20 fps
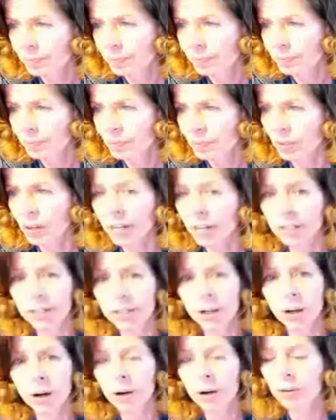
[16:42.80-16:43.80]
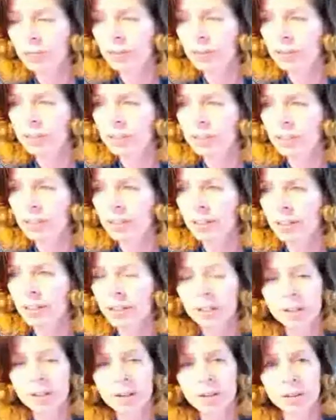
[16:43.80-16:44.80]
Trying to oversee
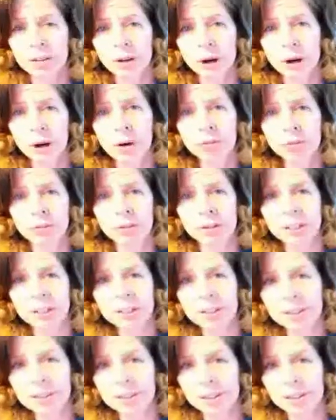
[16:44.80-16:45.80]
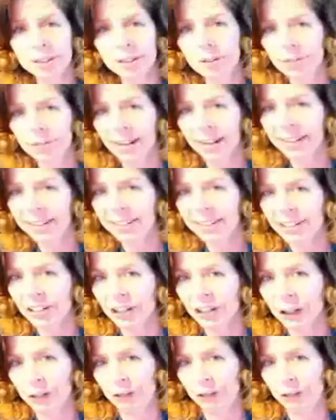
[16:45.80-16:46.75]
the overage of handoff.